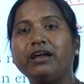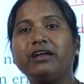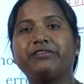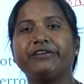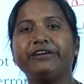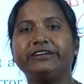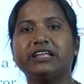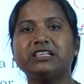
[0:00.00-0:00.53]
it
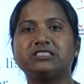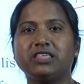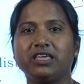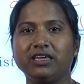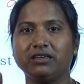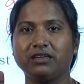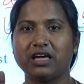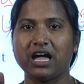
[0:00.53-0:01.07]
returns
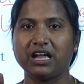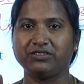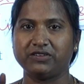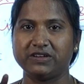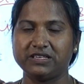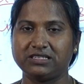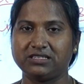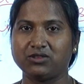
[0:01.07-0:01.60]
the
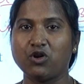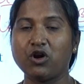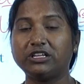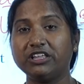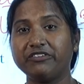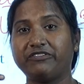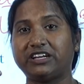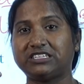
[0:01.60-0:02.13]
address or
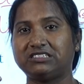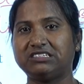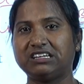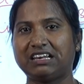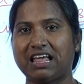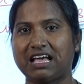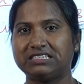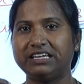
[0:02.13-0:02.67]
the first
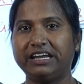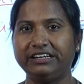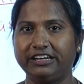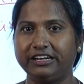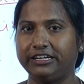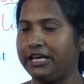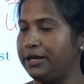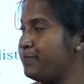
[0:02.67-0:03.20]
class
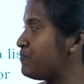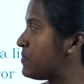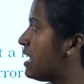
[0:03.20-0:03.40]
entity.